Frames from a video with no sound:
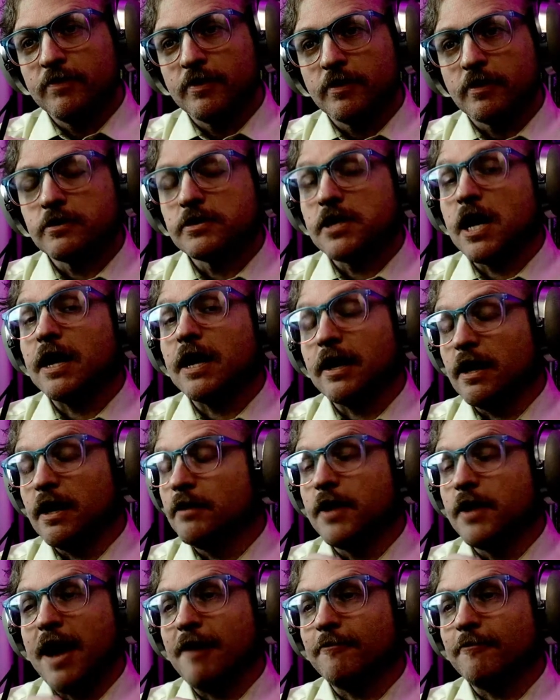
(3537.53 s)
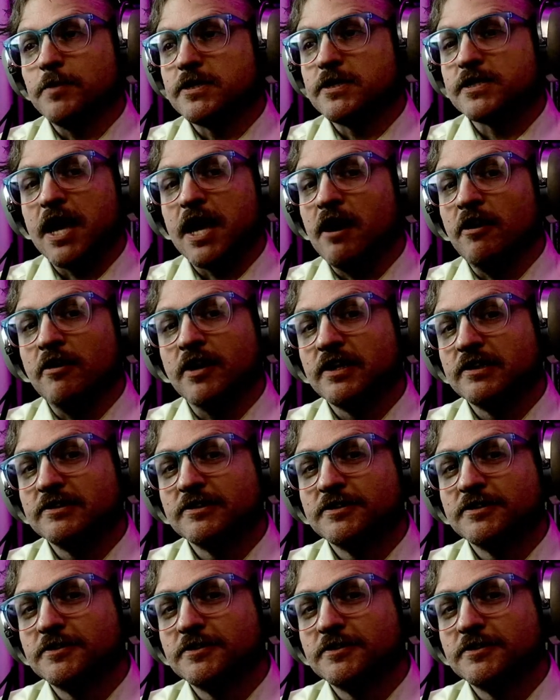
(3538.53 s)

Because that it'd have to be scary.